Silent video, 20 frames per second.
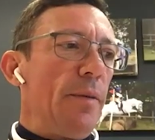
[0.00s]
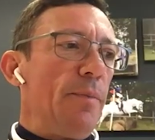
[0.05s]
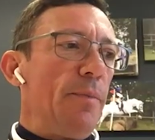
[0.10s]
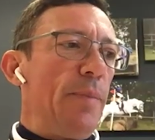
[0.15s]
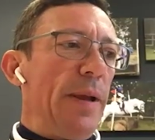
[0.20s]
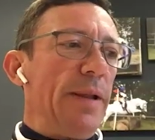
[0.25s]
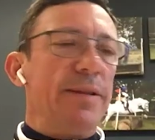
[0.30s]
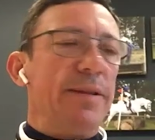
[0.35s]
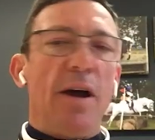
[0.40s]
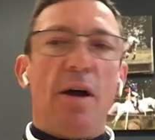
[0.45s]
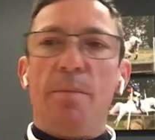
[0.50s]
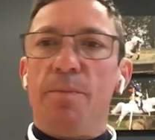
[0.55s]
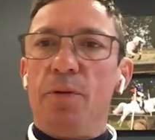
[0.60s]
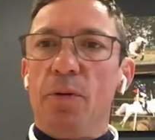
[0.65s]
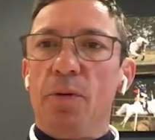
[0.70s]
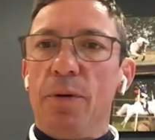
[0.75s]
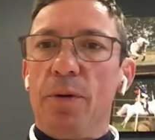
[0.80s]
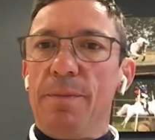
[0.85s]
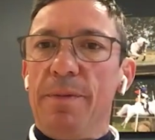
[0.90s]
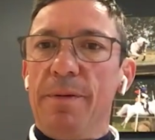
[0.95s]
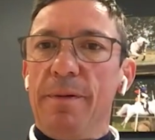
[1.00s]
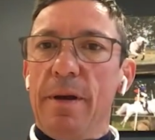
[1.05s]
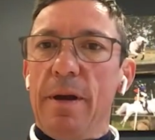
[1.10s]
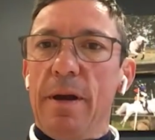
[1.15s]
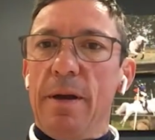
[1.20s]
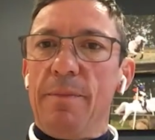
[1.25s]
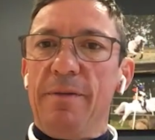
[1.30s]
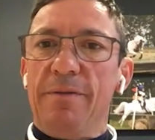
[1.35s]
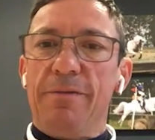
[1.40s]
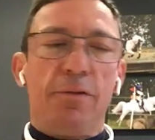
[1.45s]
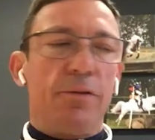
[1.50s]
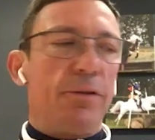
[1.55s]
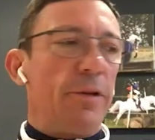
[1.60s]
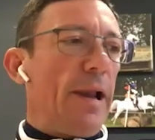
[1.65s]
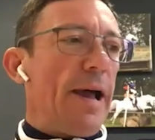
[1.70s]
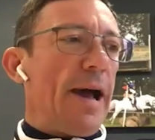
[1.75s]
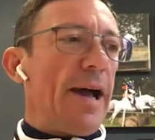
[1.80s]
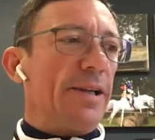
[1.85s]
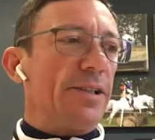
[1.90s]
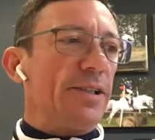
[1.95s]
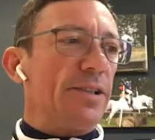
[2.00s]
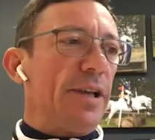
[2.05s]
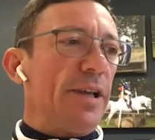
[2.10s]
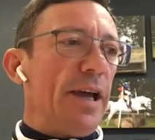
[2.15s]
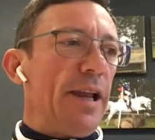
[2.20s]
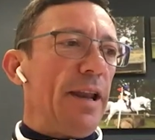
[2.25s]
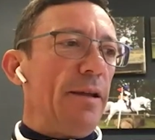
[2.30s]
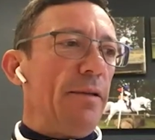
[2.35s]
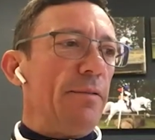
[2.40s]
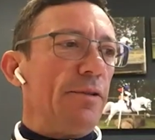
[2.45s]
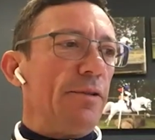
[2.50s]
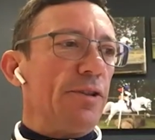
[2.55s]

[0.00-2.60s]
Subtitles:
a big downpour before the last, and it